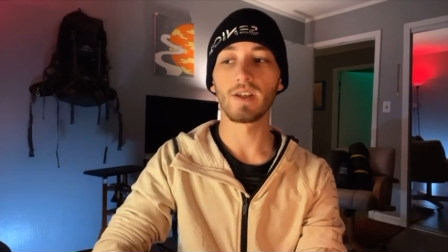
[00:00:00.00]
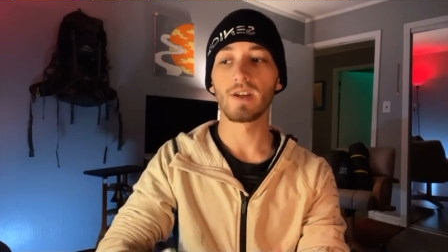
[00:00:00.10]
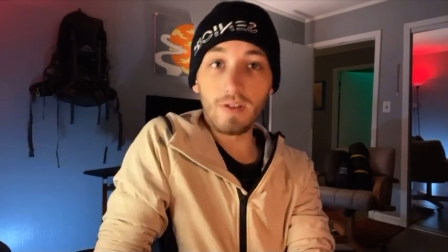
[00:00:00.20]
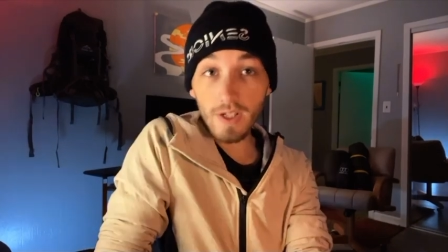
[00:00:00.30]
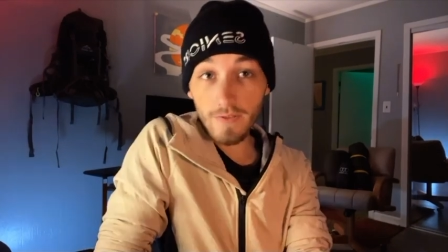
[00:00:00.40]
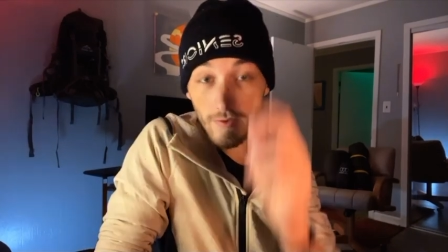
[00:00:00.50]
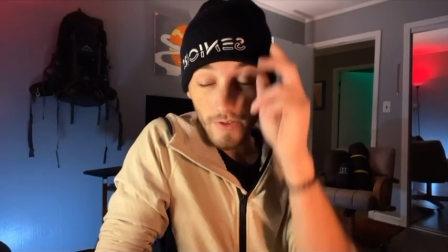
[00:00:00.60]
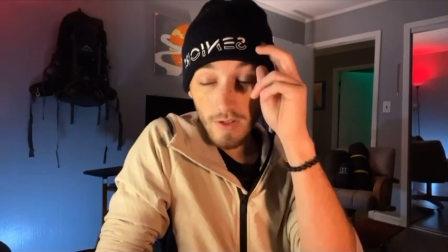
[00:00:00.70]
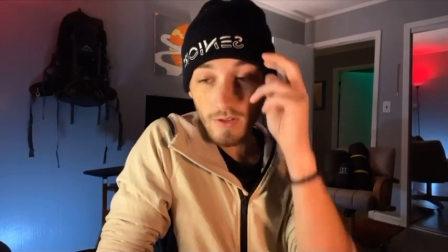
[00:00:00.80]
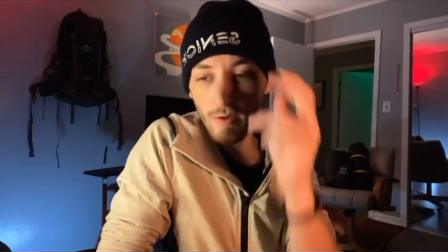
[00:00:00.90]
The next few
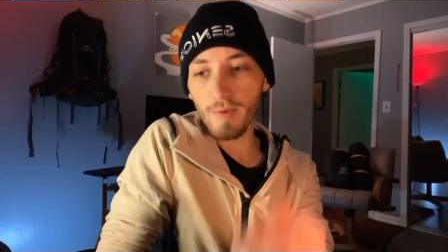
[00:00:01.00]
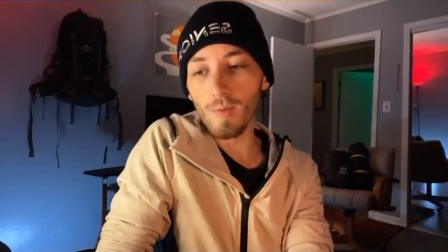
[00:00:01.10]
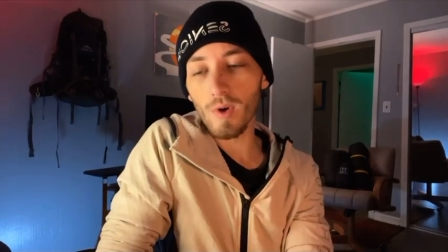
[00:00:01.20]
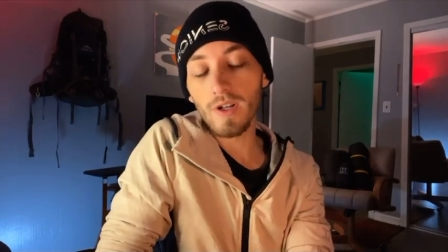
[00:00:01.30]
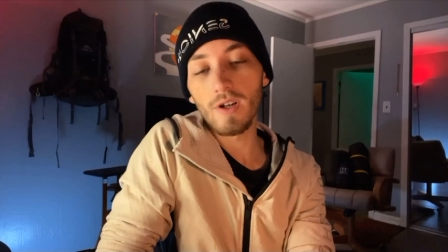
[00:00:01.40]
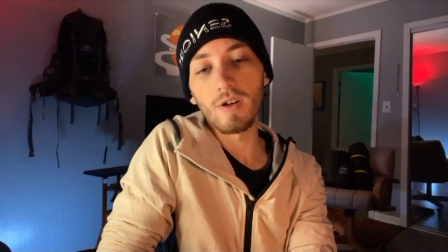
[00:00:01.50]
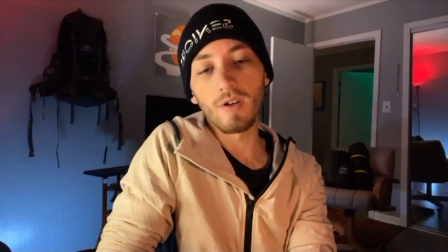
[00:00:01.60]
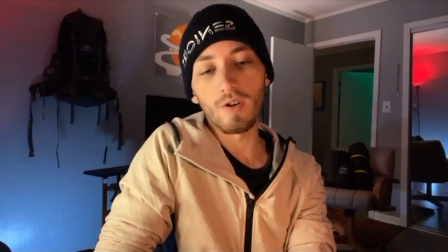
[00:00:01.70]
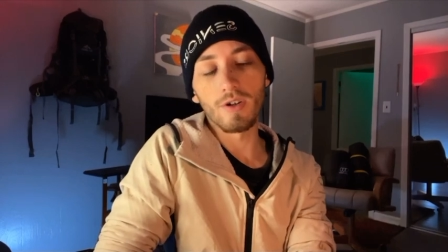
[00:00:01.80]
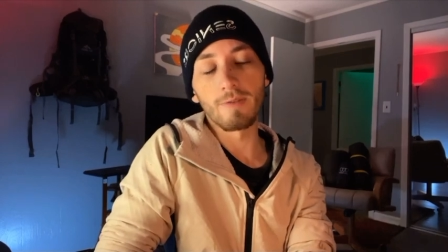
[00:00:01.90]
videos I'm gonna be working on
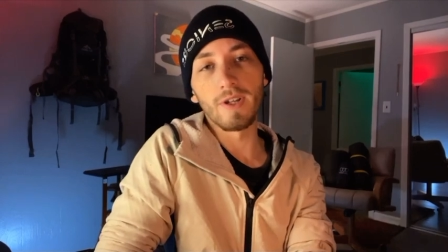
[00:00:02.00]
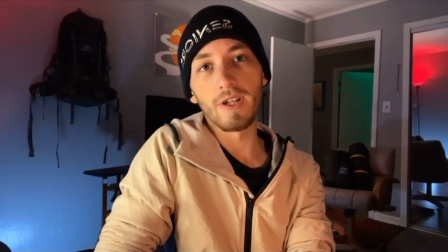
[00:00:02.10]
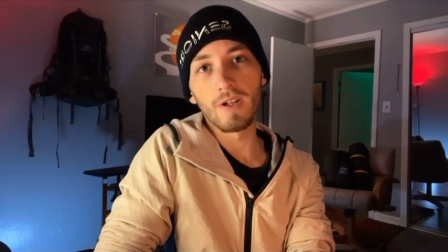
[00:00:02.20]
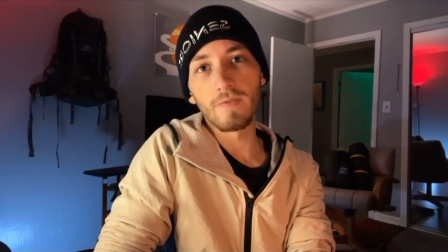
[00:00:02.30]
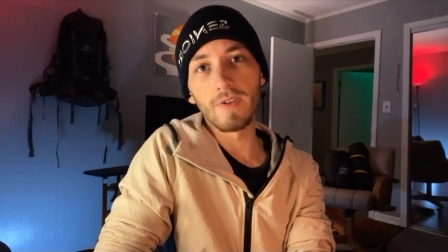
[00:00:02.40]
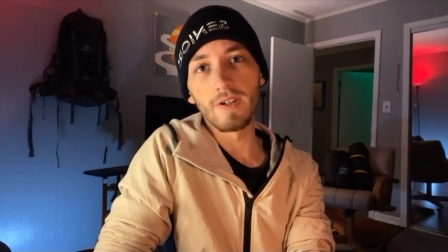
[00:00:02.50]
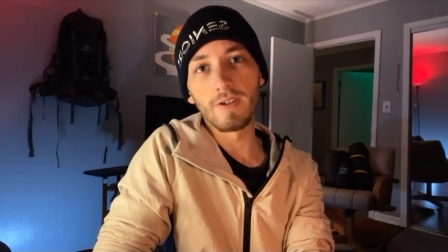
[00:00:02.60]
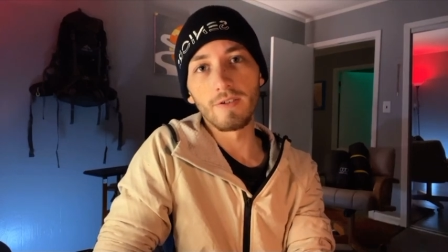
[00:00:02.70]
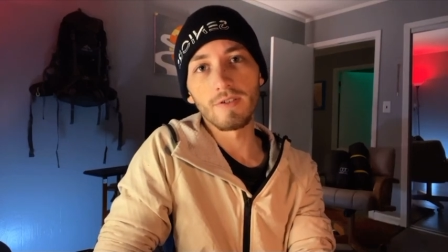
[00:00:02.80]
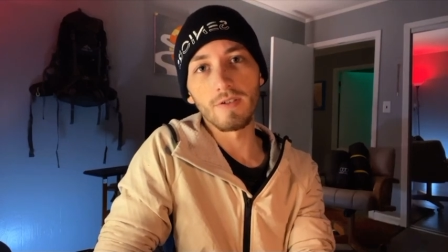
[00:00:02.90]
are gonna be gear
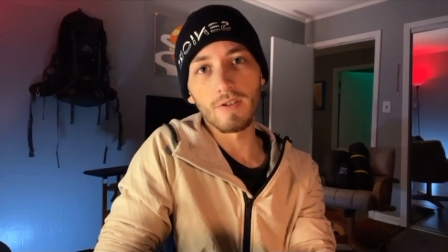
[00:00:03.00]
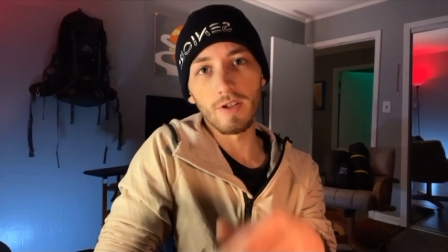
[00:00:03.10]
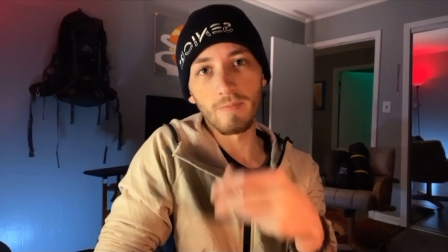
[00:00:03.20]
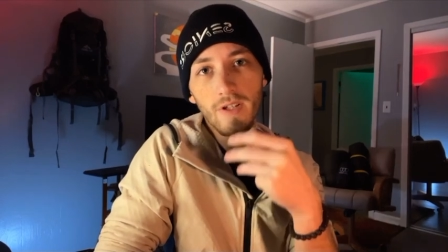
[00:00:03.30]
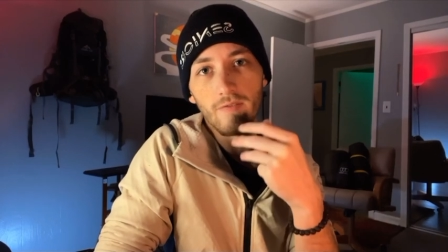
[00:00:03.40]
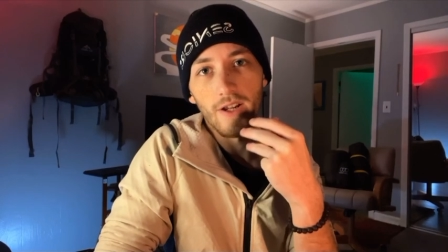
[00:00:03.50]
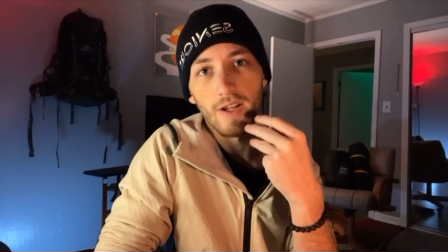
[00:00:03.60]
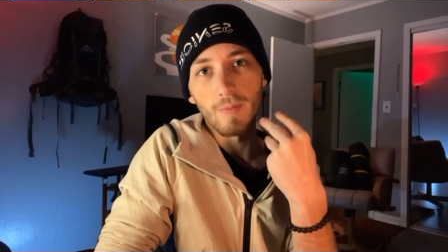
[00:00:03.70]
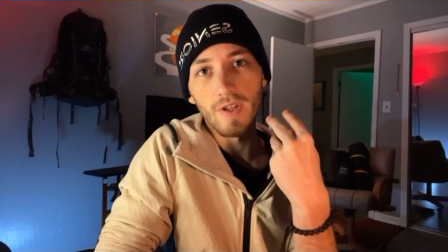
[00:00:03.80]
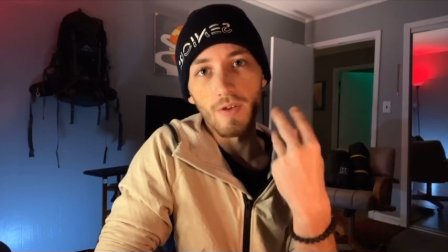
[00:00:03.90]
videos. They're gonna be divided
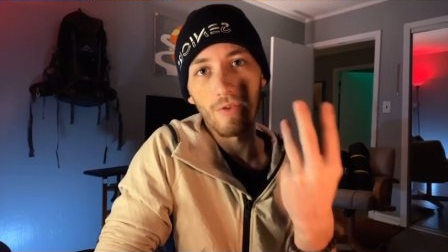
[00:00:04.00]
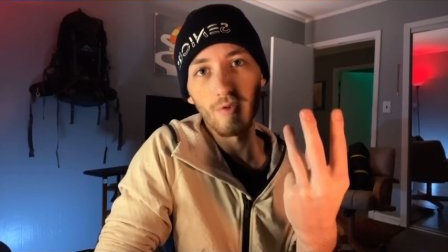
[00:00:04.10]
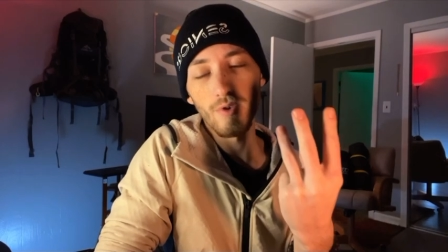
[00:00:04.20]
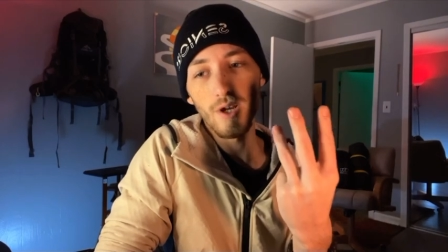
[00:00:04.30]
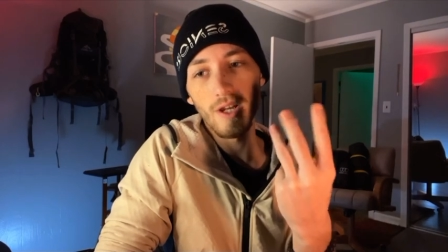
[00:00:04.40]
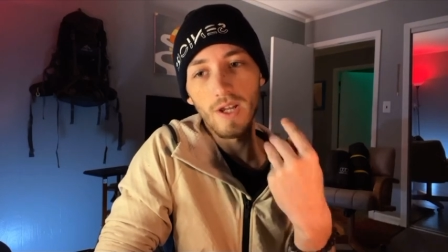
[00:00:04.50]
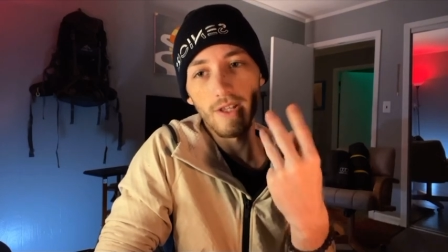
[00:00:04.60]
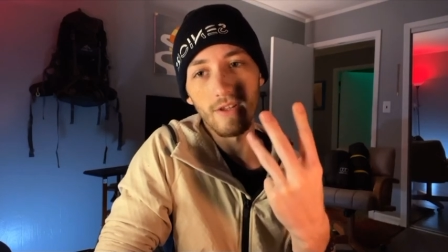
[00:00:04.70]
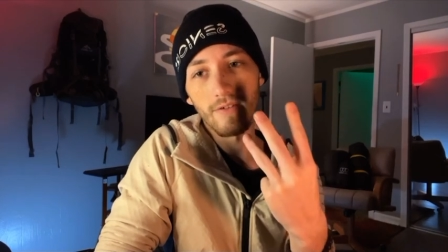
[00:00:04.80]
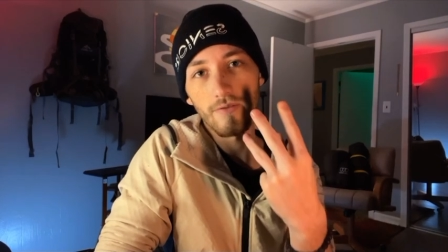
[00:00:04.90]
up into three
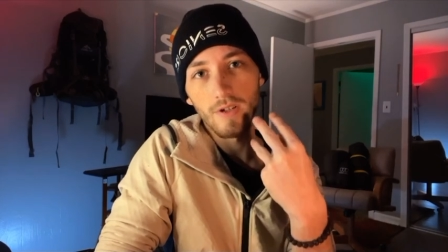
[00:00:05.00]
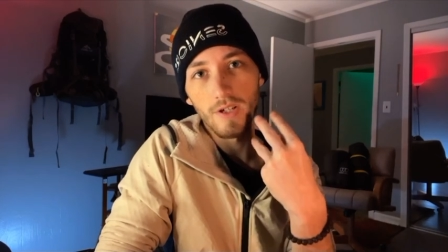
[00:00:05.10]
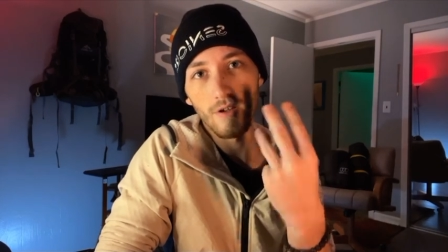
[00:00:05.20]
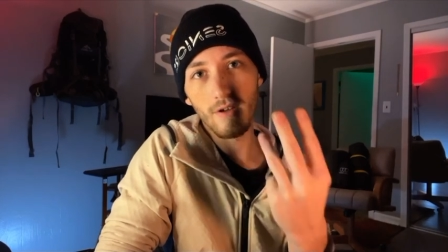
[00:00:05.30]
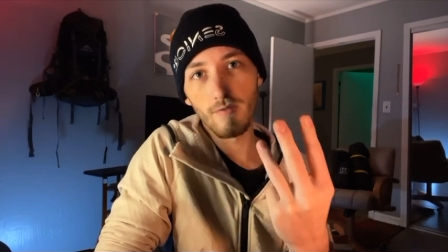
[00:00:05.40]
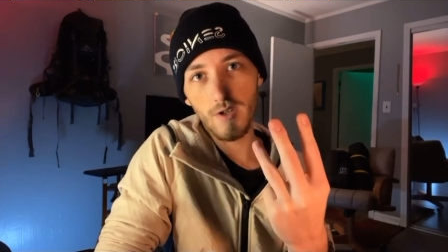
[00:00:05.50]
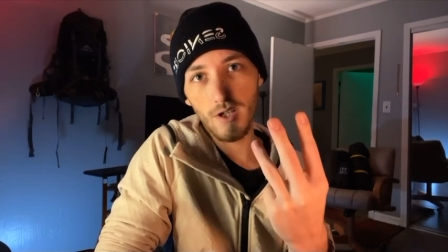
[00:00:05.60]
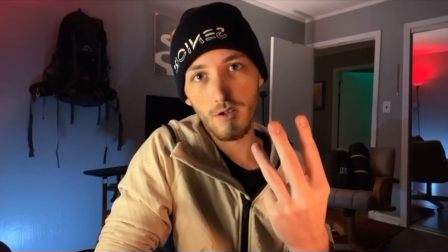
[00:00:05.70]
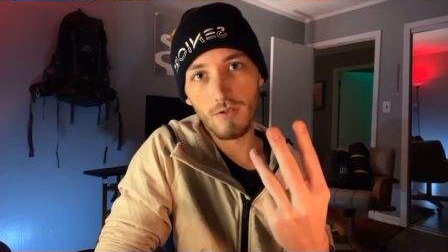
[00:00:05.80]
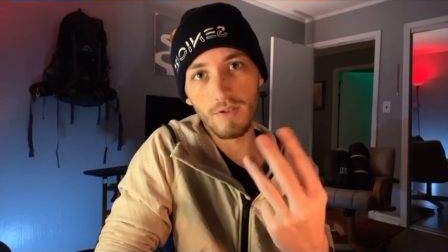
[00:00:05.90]
different
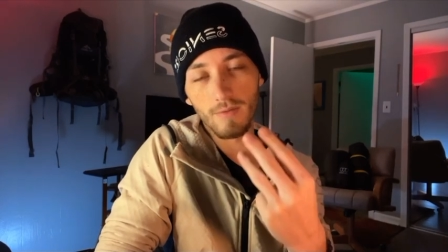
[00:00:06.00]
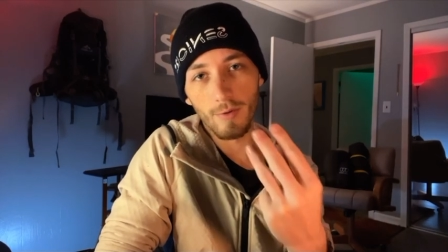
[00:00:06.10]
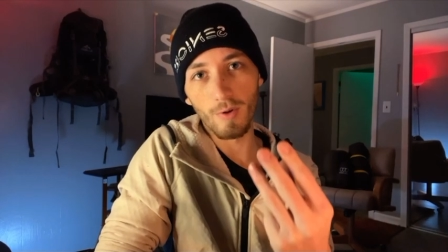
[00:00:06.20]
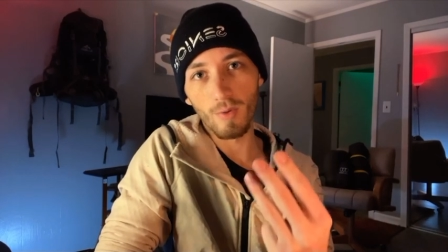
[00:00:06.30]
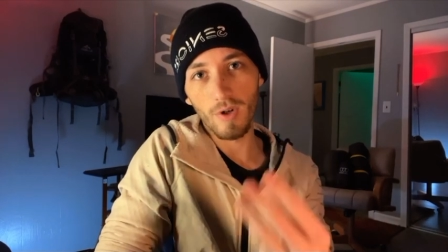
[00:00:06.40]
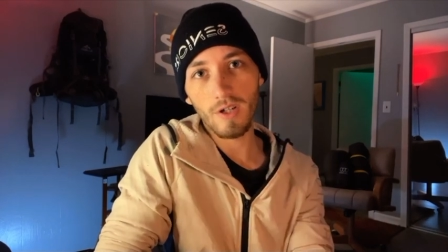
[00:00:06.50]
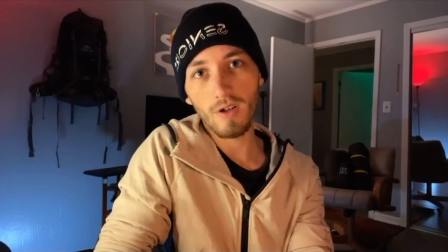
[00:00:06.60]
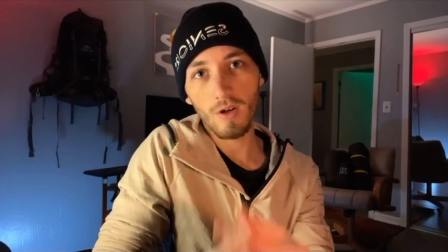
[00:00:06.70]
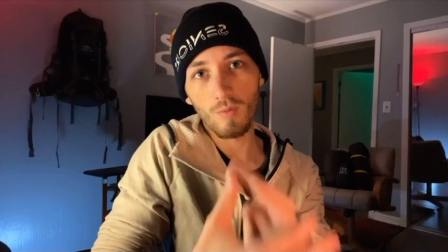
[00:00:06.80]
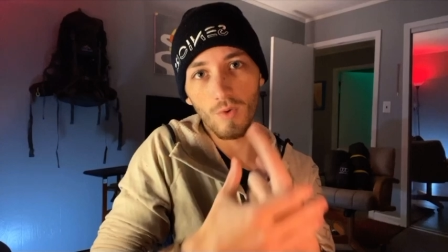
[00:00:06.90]
videos I'm gonna be working
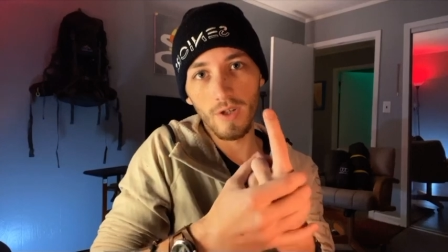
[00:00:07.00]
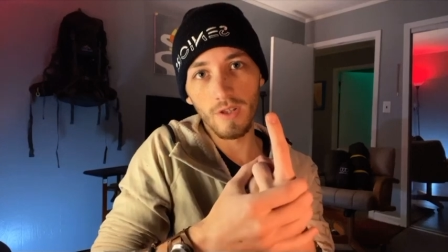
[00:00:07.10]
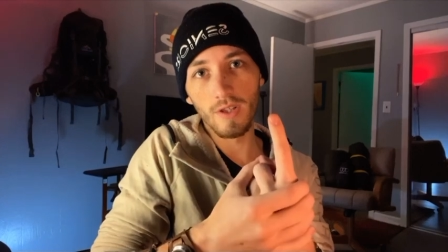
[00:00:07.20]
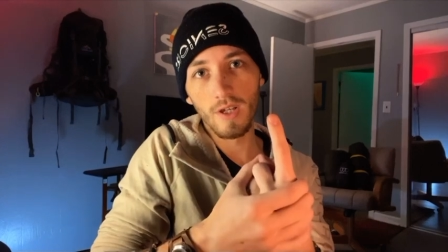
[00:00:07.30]
on. One